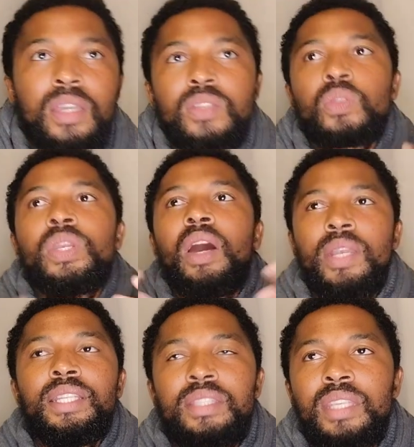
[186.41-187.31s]
So now
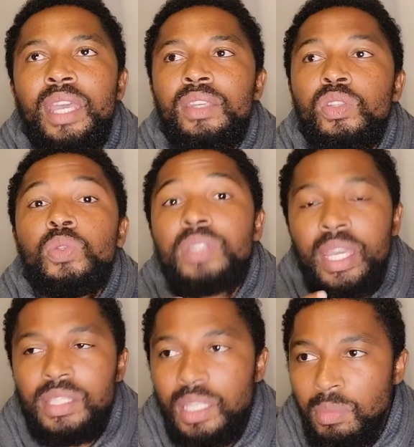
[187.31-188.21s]
let's say you're
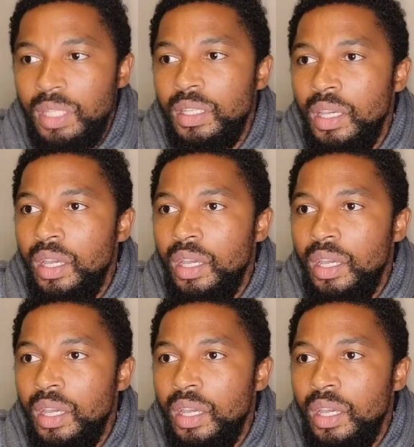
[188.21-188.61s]
dating me.